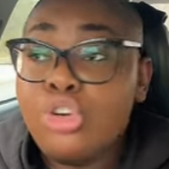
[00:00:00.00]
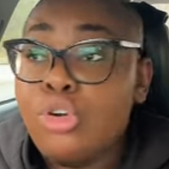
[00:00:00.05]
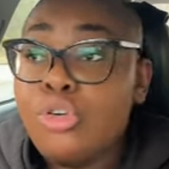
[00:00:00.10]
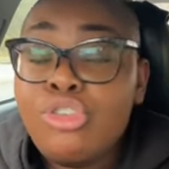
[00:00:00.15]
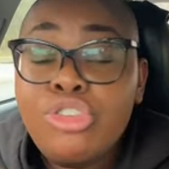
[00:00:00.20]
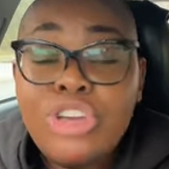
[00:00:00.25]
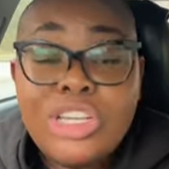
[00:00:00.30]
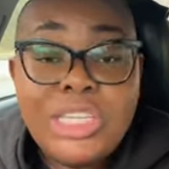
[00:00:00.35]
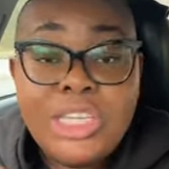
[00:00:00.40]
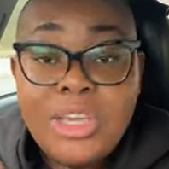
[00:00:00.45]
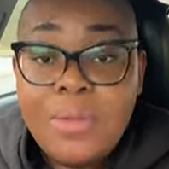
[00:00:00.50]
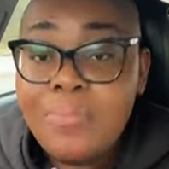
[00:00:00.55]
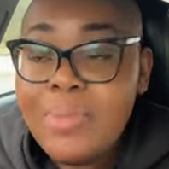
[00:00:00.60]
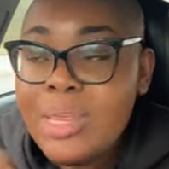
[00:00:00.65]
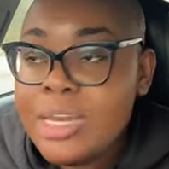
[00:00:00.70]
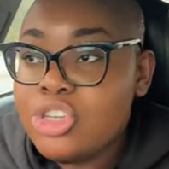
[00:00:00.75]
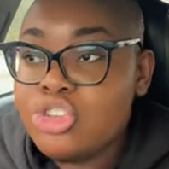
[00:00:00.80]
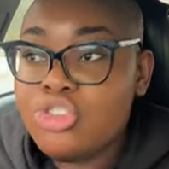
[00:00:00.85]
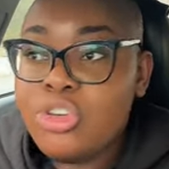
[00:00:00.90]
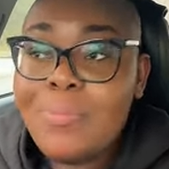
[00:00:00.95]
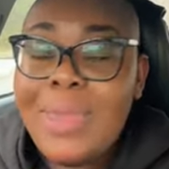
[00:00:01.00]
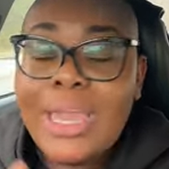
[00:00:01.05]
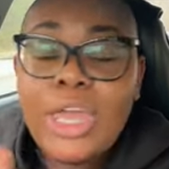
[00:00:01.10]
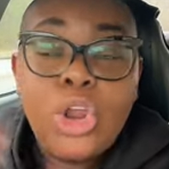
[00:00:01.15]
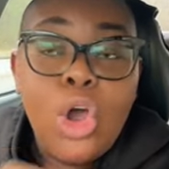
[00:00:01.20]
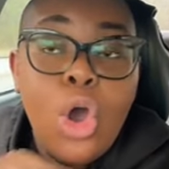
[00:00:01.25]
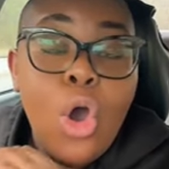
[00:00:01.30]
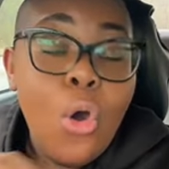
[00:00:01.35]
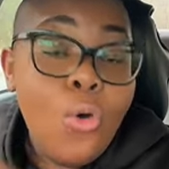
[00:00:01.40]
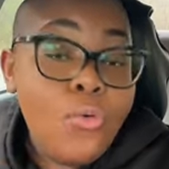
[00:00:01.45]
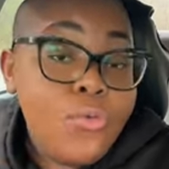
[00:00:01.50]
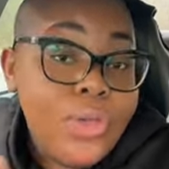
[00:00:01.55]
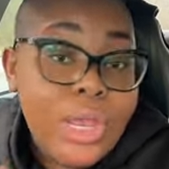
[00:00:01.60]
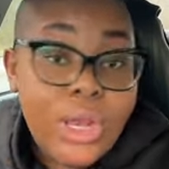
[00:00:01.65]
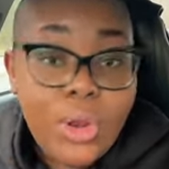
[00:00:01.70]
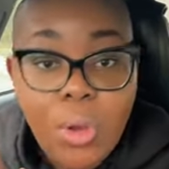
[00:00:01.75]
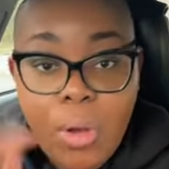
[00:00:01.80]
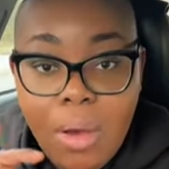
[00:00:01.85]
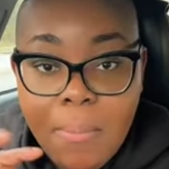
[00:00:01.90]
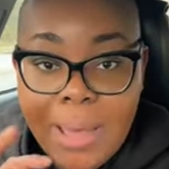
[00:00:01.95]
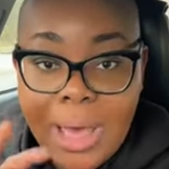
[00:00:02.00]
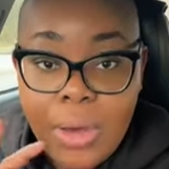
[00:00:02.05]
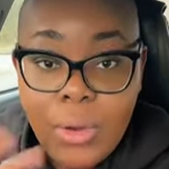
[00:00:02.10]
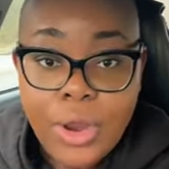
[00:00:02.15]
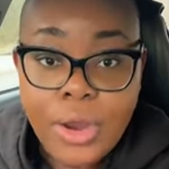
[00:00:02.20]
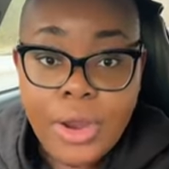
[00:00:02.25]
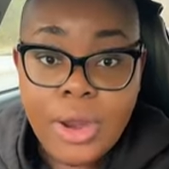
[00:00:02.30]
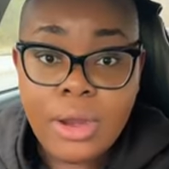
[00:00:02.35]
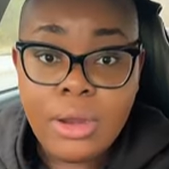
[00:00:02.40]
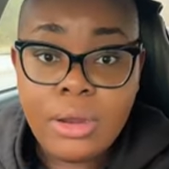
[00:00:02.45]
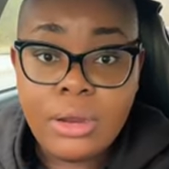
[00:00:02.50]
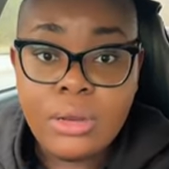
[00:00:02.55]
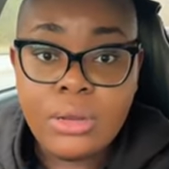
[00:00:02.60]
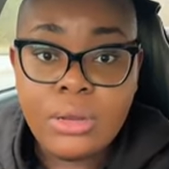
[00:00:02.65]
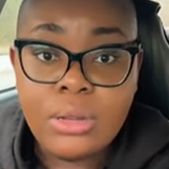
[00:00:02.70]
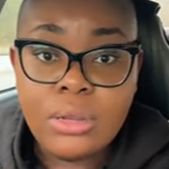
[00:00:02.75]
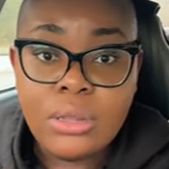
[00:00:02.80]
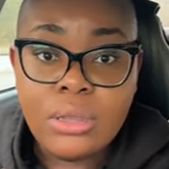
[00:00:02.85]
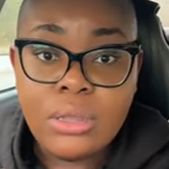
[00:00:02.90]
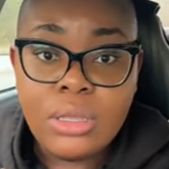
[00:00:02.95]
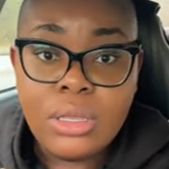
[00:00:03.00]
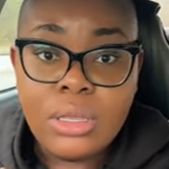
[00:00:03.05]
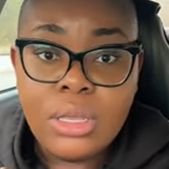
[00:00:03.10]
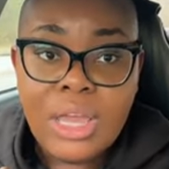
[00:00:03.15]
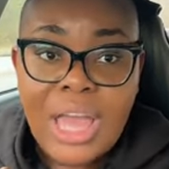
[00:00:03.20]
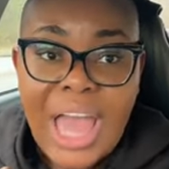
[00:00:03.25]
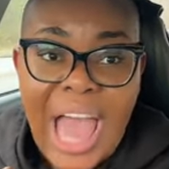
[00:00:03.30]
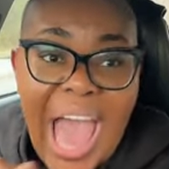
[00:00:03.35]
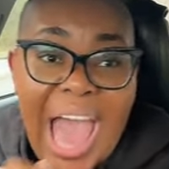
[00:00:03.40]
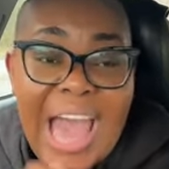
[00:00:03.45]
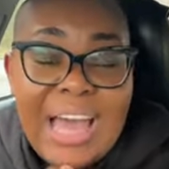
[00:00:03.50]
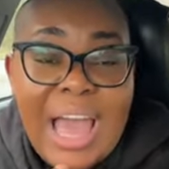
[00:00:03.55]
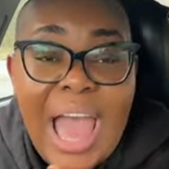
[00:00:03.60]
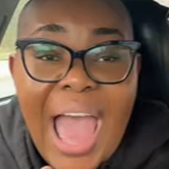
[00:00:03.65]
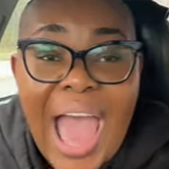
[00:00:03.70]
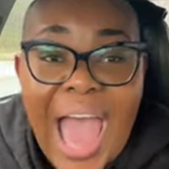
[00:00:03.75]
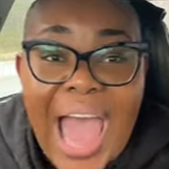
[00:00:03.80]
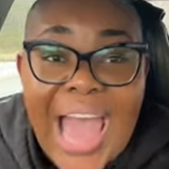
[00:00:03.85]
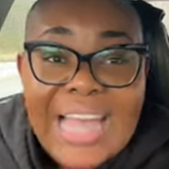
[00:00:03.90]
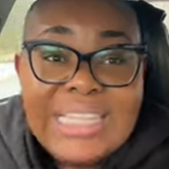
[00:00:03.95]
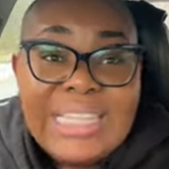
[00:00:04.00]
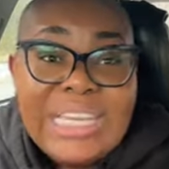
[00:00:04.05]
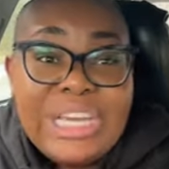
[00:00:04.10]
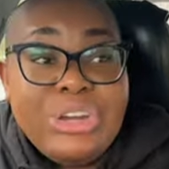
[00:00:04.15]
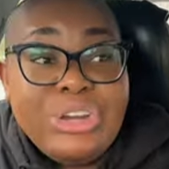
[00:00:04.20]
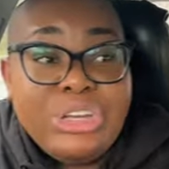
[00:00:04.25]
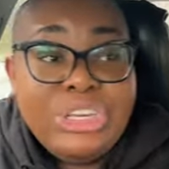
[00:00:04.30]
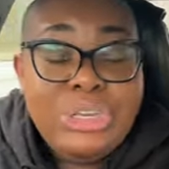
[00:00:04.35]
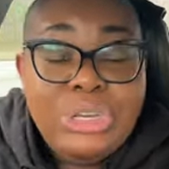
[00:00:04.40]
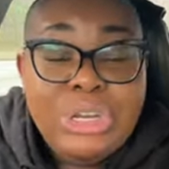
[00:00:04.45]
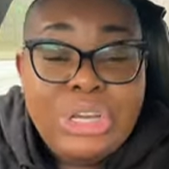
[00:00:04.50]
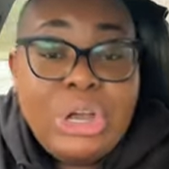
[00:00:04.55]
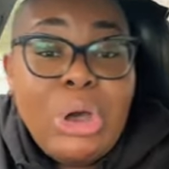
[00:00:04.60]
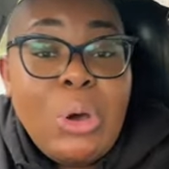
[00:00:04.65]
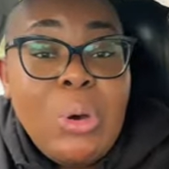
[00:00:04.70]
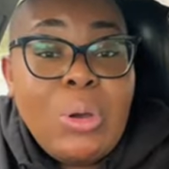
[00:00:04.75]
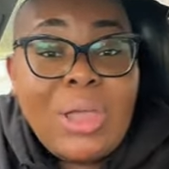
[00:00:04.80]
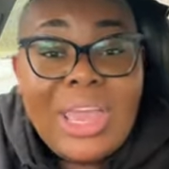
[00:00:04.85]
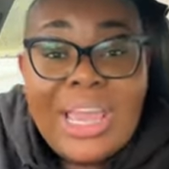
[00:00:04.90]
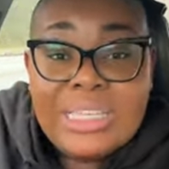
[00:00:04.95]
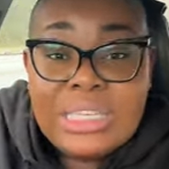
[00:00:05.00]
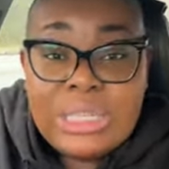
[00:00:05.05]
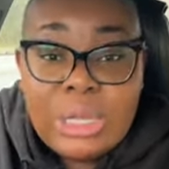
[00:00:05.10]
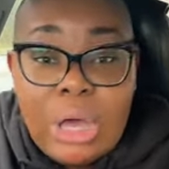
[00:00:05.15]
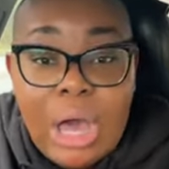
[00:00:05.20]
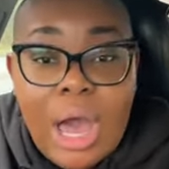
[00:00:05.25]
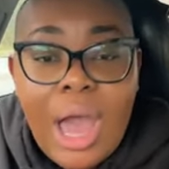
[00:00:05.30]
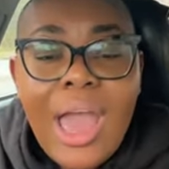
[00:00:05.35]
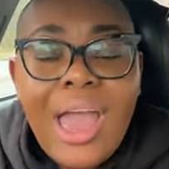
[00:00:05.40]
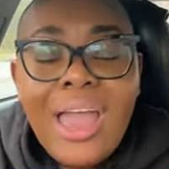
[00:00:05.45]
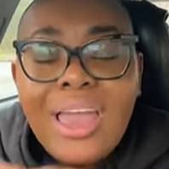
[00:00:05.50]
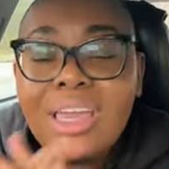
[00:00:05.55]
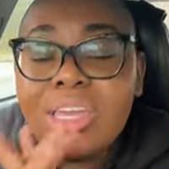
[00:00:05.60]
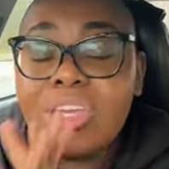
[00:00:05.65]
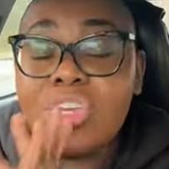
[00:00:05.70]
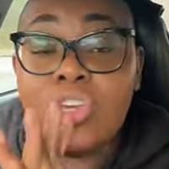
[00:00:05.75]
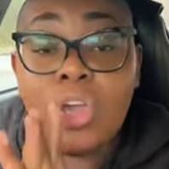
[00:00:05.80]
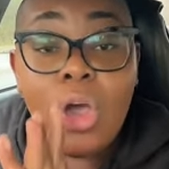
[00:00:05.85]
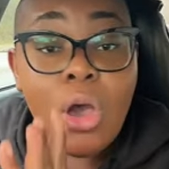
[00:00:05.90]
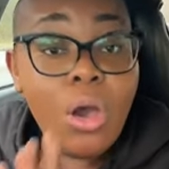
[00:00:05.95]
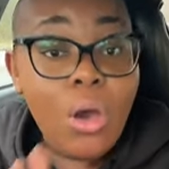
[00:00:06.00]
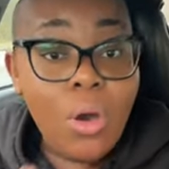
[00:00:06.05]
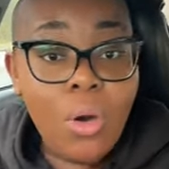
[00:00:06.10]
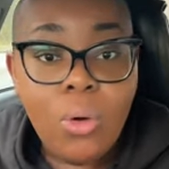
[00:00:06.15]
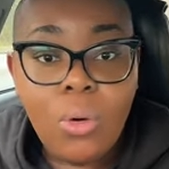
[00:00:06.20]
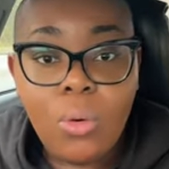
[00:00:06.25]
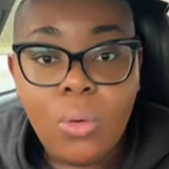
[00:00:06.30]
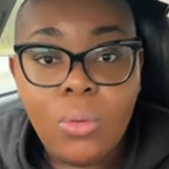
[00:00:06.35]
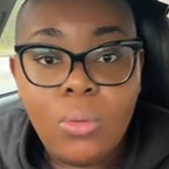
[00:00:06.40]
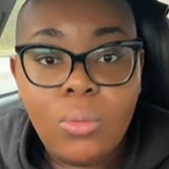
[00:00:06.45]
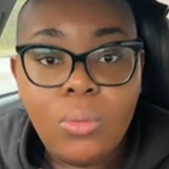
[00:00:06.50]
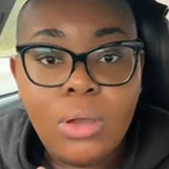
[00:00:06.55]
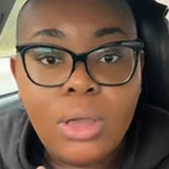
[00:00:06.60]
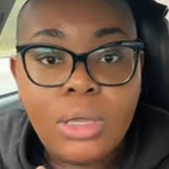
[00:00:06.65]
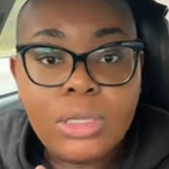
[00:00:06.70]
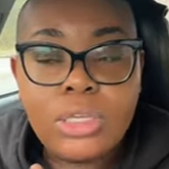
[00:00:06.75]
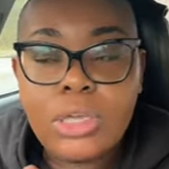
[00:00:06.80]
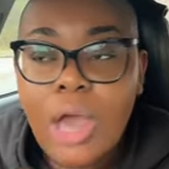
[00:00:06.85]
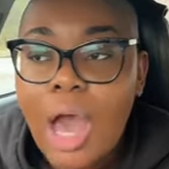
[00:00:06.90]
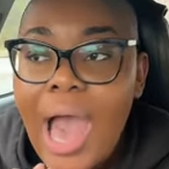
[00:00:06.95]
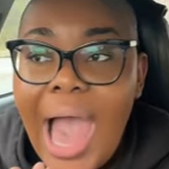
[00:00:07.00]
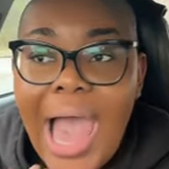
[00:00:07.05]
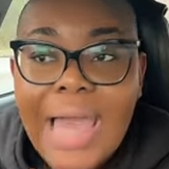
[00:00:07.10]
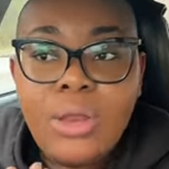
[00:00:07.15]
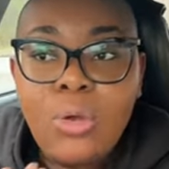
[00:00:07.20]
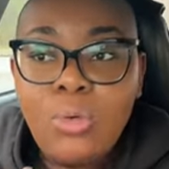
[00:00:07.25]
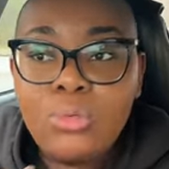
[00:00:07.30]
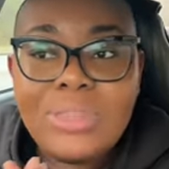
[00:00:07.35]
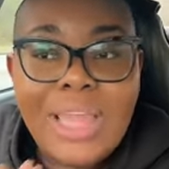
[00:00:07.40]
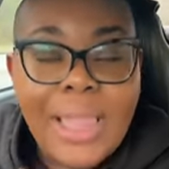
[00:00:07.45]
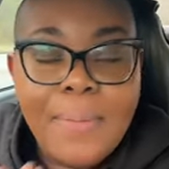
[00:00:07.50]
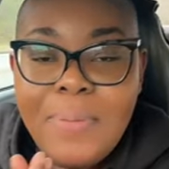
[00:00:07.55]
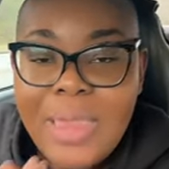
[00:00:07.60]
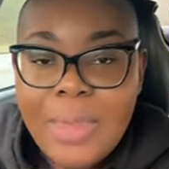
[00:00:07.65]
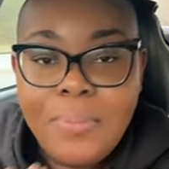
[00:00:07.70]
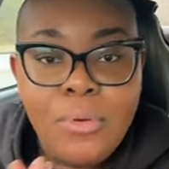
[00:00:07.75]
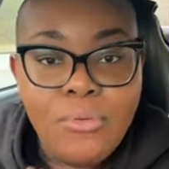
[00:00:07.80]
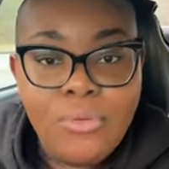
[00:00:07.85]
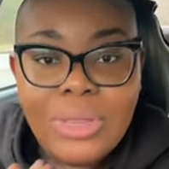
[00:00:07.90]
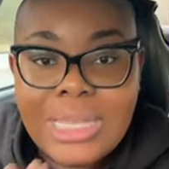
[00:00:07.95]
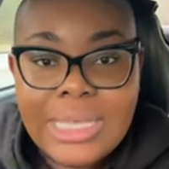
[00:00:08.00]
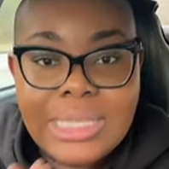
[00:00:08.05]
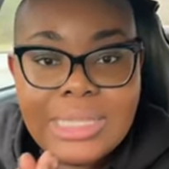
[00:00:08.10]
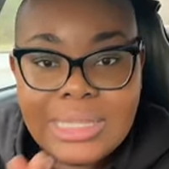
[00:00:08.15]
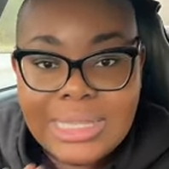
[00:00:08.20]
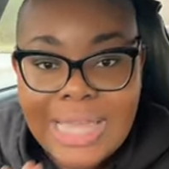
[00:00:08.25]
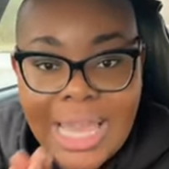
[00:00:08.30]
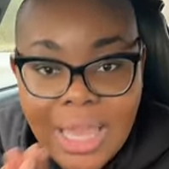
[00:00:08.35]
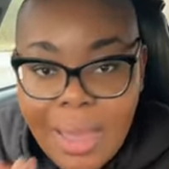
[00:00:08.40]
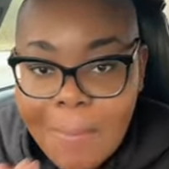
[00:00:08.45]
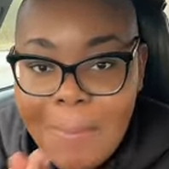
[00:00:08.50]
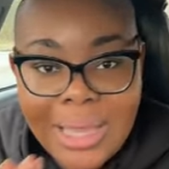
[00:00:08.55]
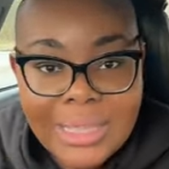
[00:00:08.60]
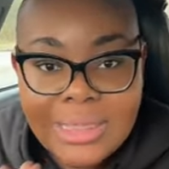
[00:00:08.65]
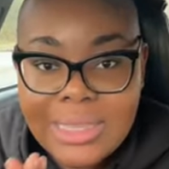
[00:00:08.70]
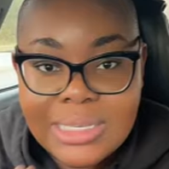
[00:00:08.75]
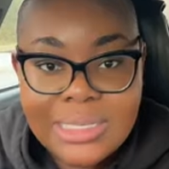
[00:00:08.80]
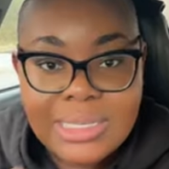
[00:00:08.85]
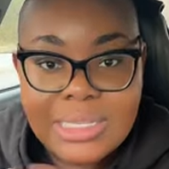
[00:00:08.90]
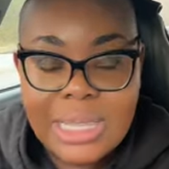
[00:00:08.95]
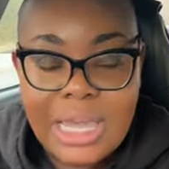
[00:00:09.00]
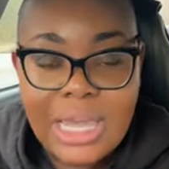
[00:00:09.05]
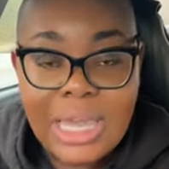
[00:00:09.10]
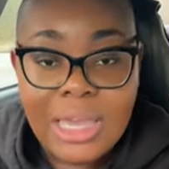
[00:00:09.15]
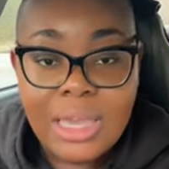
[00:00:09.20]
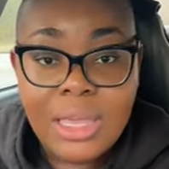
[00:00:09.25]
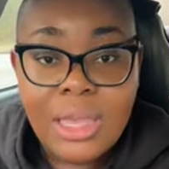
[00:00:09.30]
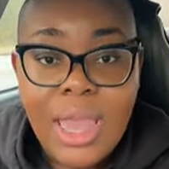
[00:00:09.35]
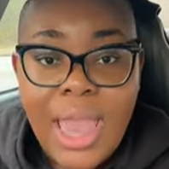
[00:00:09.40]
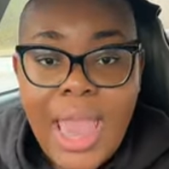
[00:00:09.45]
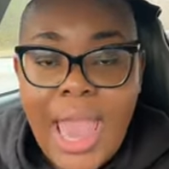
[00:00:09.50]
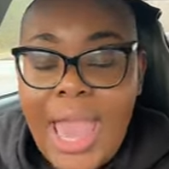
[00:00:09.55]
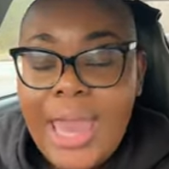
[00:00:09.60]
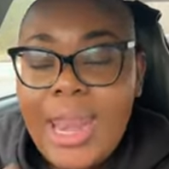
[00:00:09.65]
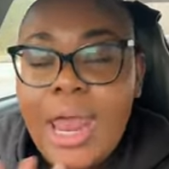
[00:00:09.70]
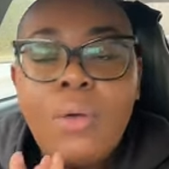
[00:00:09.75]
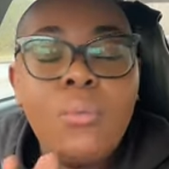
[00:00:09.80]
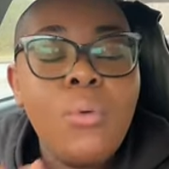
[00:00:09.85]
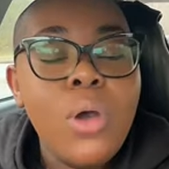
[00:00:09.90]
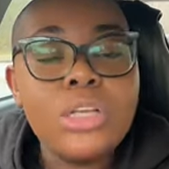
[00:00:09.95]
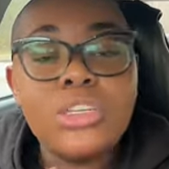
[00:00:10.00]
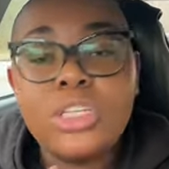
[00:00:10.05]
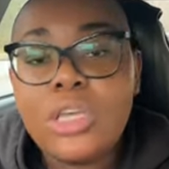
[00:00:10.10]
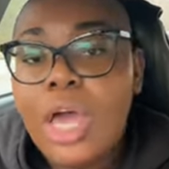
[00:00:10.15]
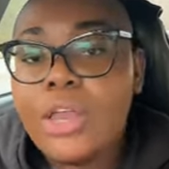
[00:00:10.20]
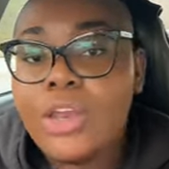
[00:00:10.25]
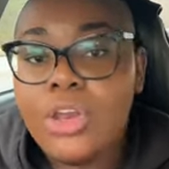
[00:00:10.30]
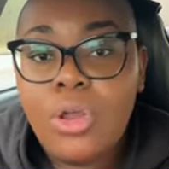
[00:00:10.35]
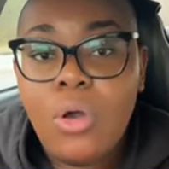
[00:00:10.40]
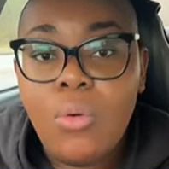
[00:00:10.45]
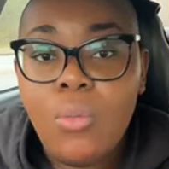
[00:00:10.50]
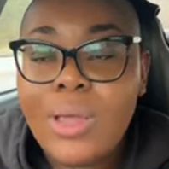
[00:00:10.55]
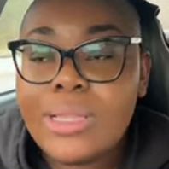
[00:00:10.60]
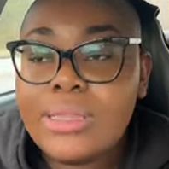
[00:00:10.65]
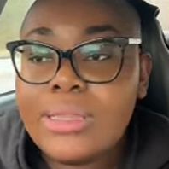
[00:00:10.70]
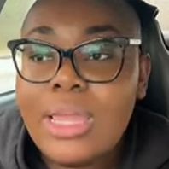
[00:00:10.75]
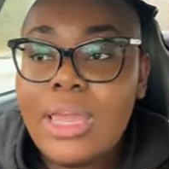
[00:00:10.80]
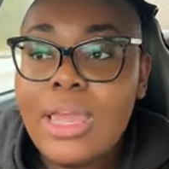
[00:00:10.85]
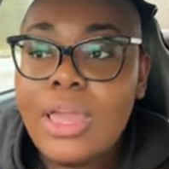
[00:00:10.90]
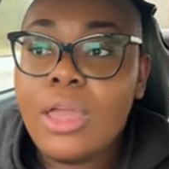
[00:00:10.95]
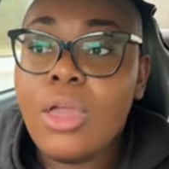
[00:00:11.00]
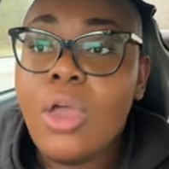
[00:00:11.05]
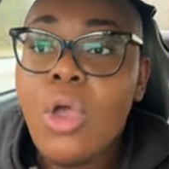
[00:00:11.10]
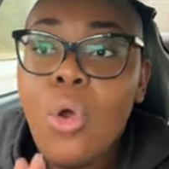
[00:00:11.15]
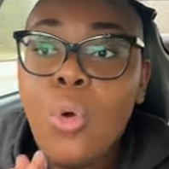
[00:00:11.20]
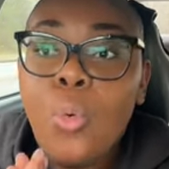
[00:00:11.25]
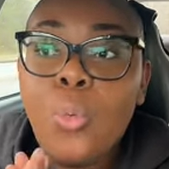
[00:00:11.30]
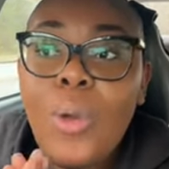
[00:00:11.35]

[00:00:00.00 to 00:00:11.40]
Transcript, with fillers: True Christian Ministry making a whole video about her. I, I dare you to go against the God. Yo, y'all, I don't think people really think about this thing. And I want y'all to know one thing.